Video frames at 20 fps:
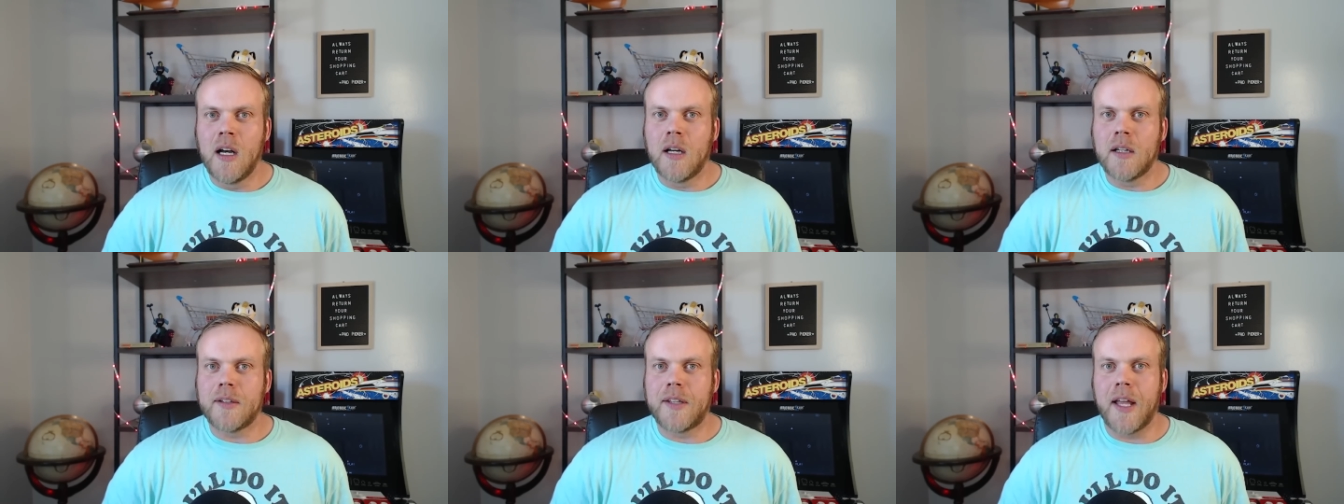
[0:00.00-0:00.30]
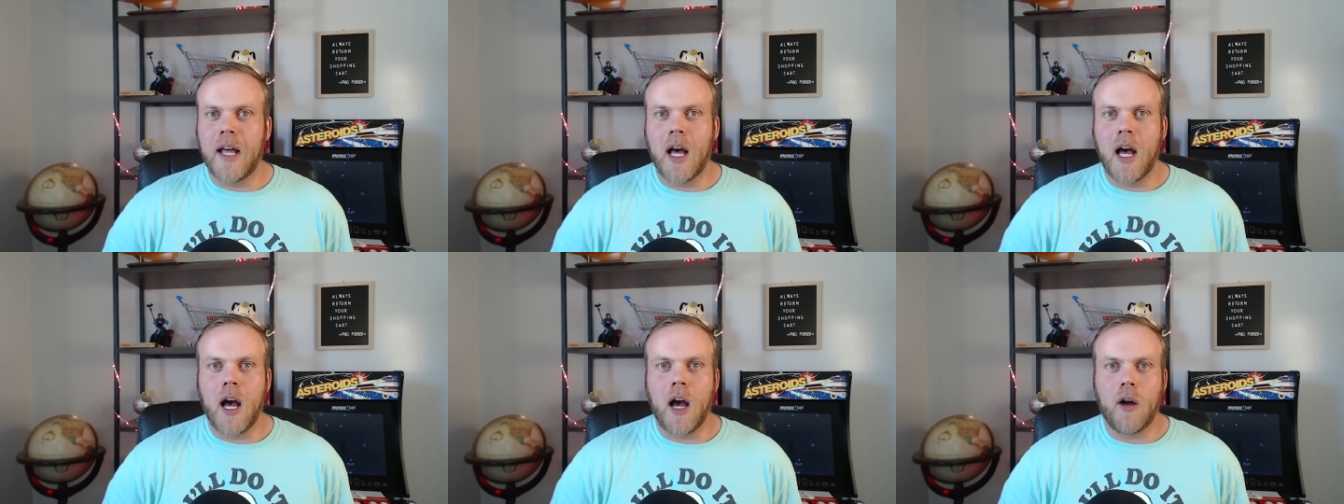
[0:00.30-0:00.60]

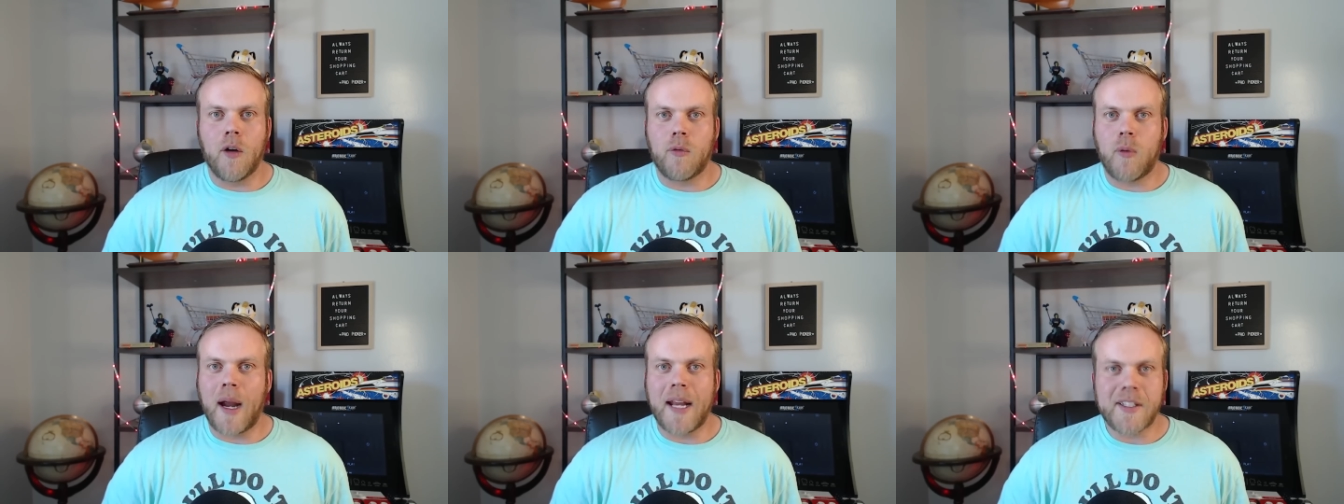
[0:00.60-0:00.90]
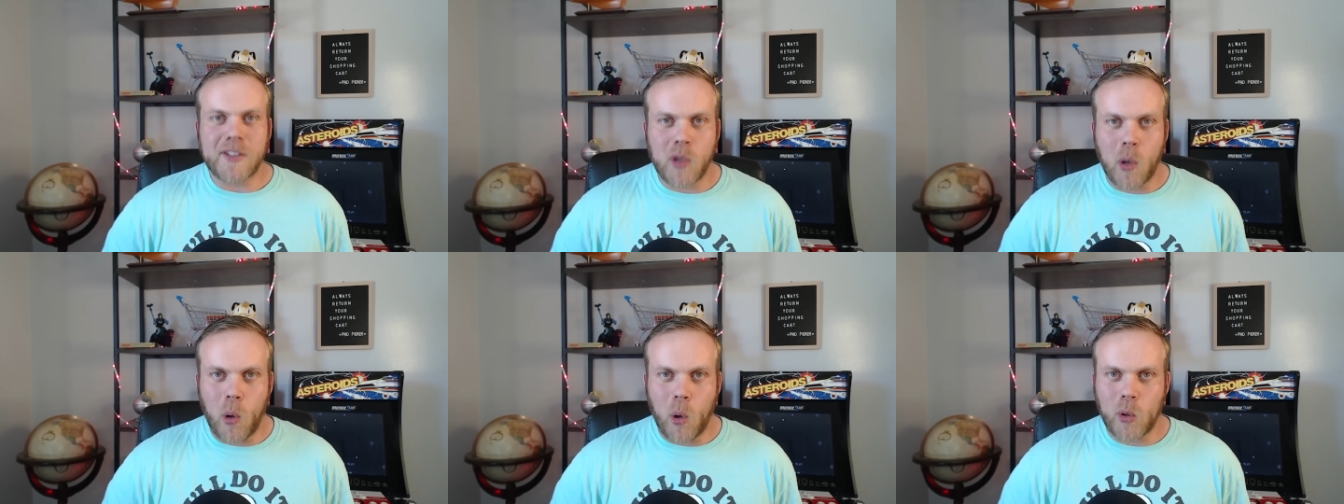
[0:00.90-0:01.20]
the
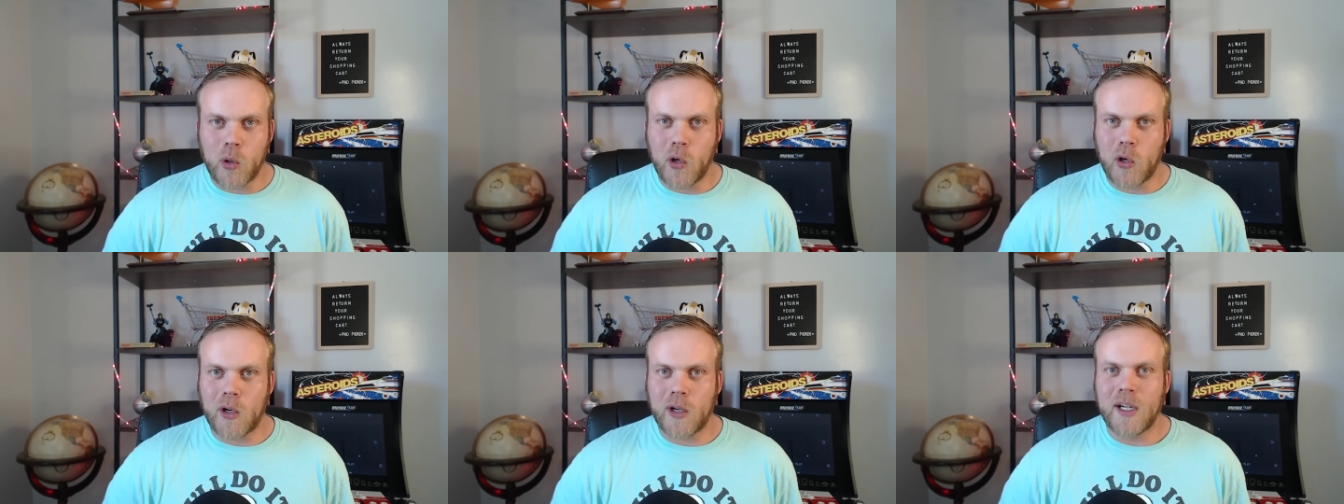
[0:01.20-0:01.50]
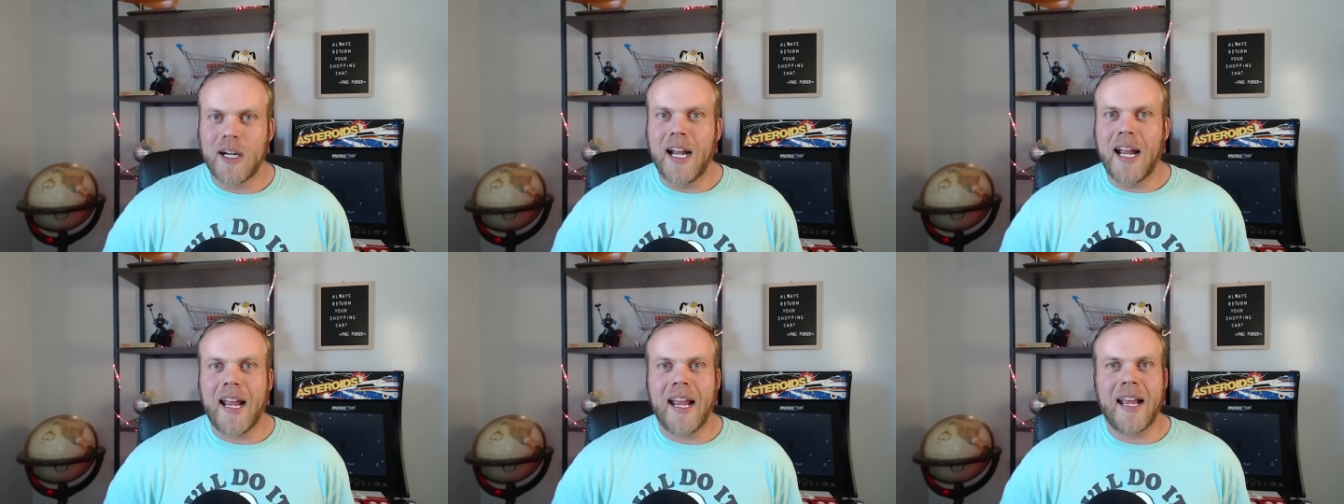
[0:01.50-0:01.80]
rights holder,
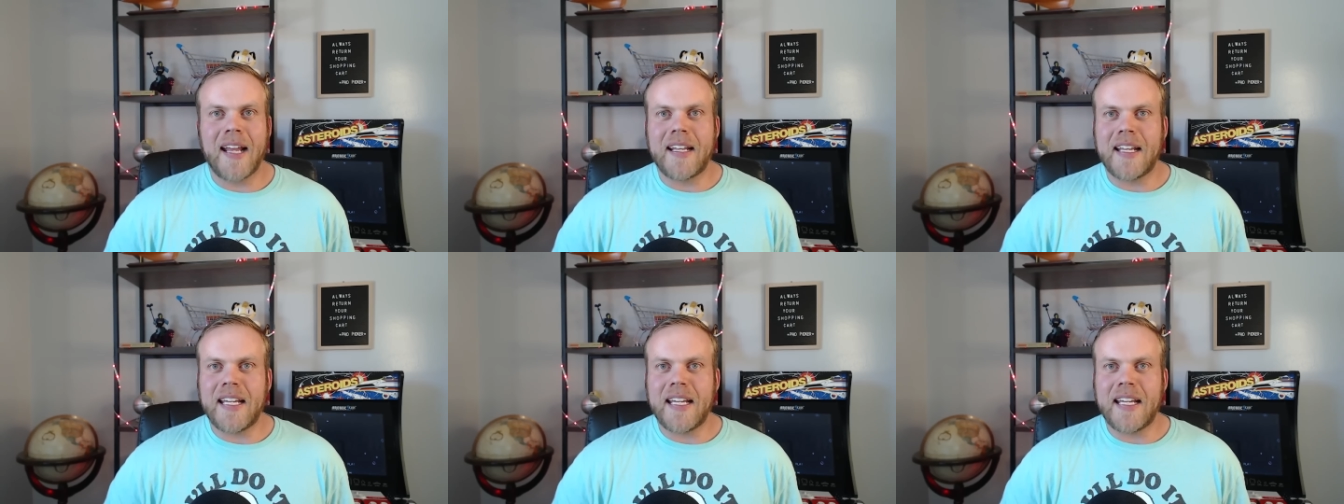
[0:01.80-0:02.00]
and